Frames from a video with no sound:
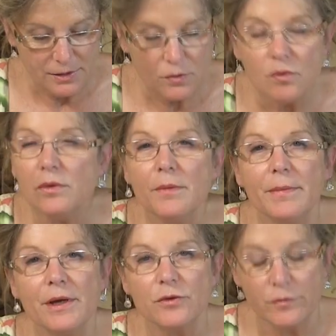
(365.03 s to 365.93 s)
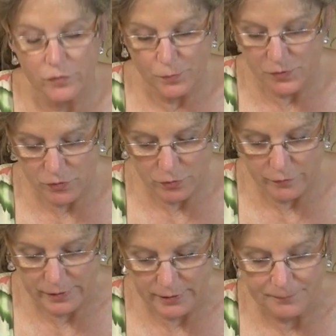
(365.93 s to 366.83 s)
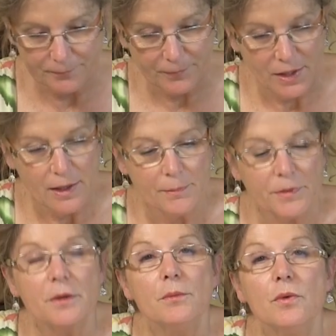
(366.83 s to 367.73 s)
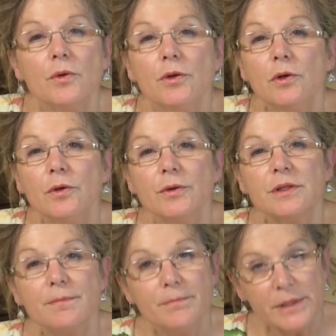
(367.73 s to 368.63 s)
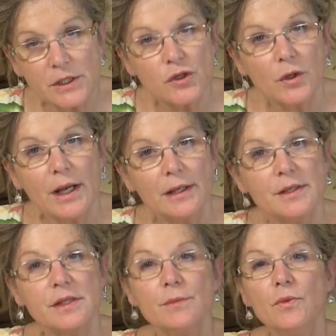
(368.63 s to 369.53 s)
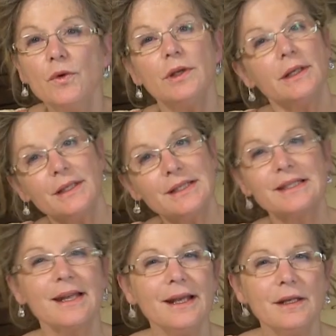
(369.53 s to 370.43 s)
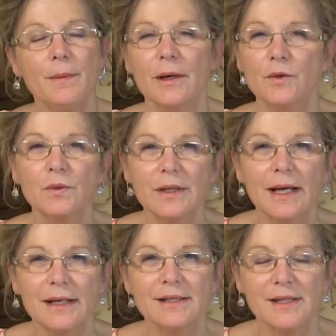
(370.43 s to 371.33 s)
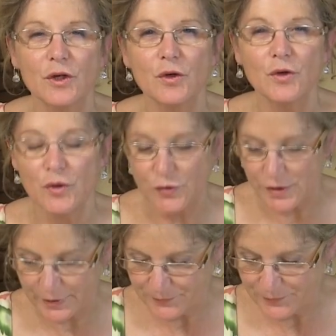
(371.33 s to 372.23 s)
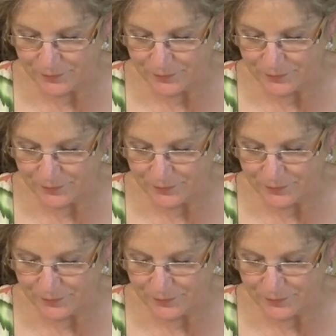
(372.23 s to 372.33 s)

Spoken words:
It's all a matter of observing. But the more you learn to mix your colours, the more you'll understand about all the colours that you're using.